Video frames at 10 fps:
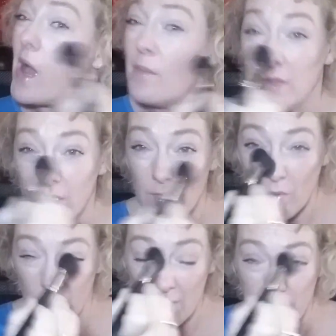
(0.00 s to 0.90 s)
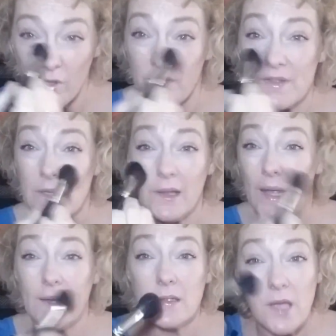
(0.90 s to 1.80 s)
I'm a little more liberal if it's a
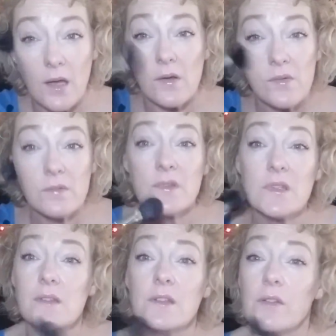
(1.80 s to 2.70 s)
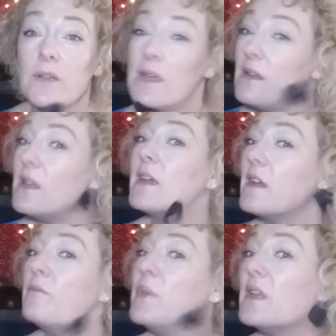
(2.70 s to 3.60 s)
light tone, just to create
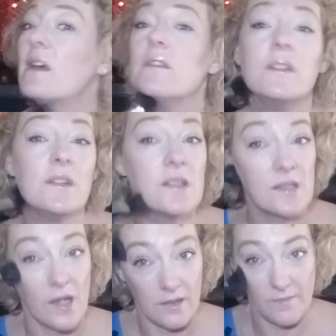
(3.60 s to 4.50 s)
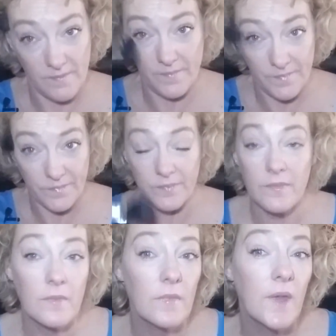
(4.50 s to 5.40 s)
like I've been out in the sun.
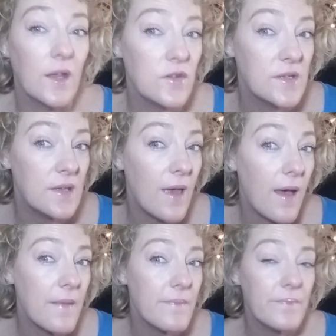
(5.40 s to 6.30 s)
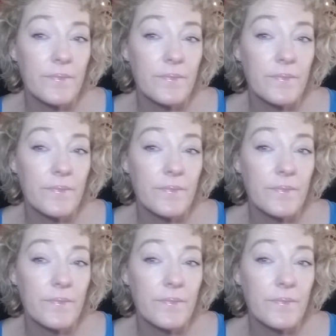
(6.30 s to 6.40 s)
Can you see that?